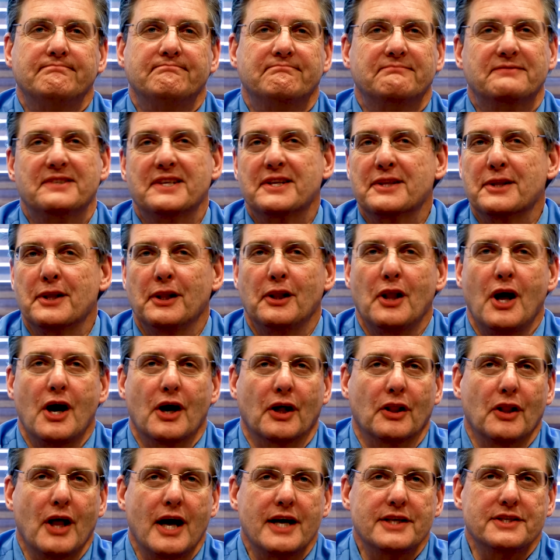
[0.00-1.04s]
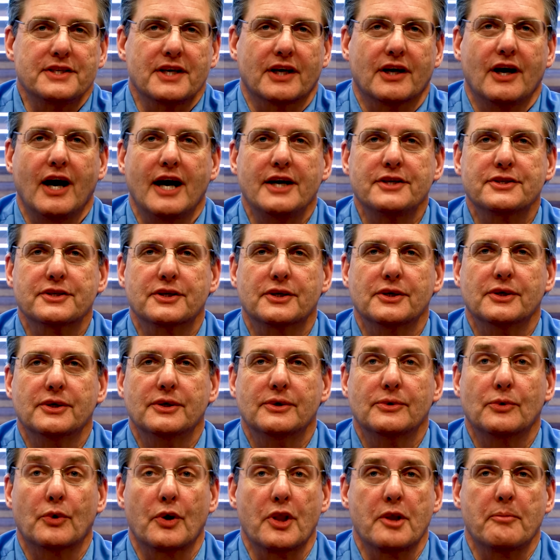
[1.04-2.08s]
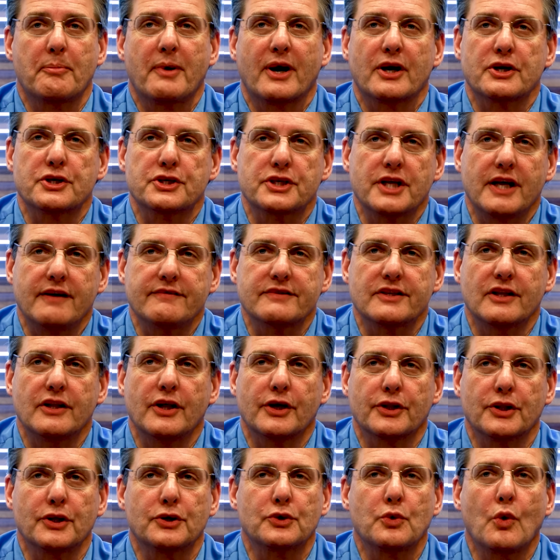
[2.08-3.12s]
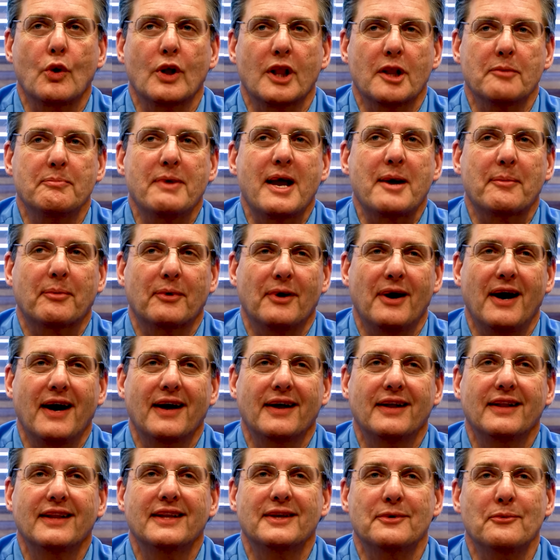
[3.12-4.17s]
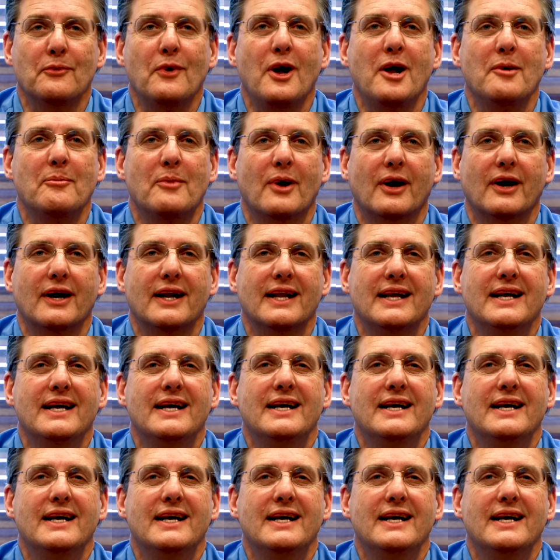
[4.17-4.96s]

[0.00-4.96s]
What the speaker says: Seeing the long lines at Costco or the bare shelves along the toilet paper aisle at Walmart